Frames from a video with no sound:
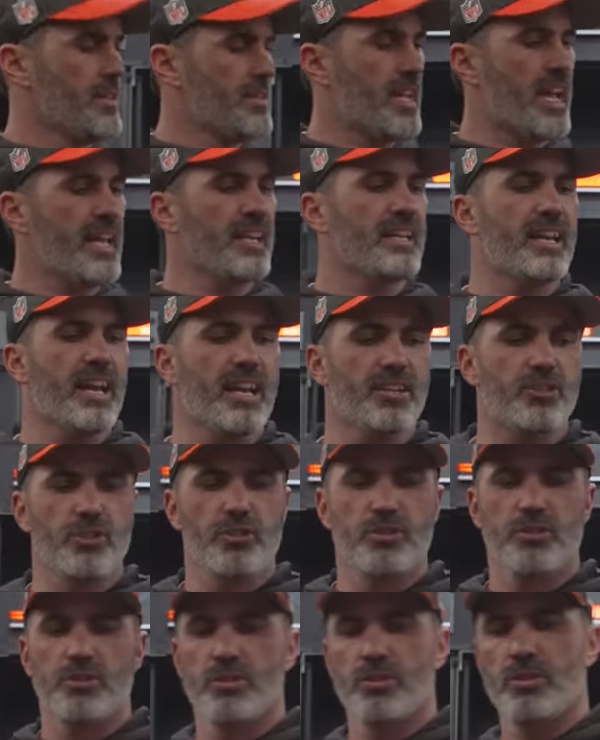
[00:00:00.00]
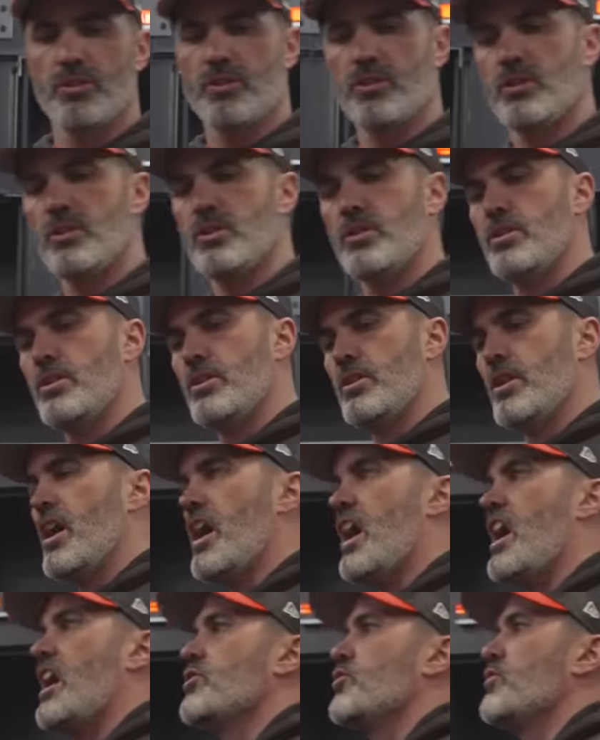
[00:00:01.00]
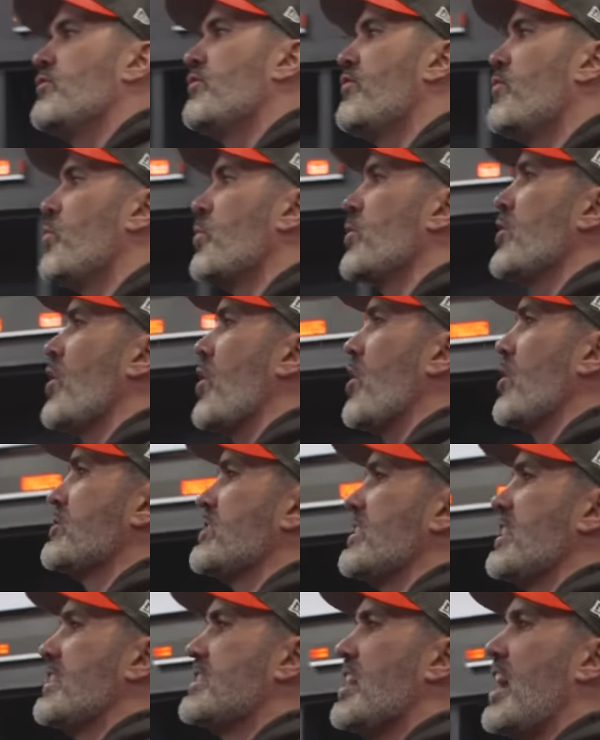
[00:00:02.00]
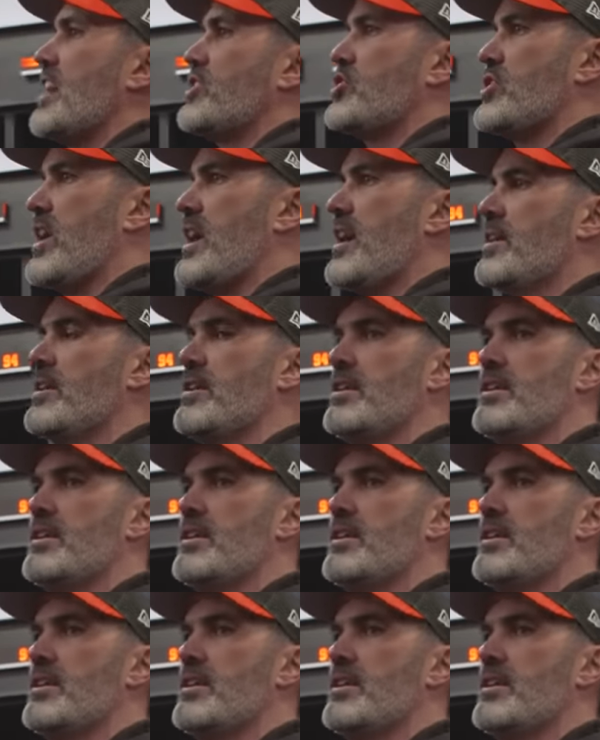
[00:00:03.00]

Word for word: 10 catches, 104 yards, and a touchdown.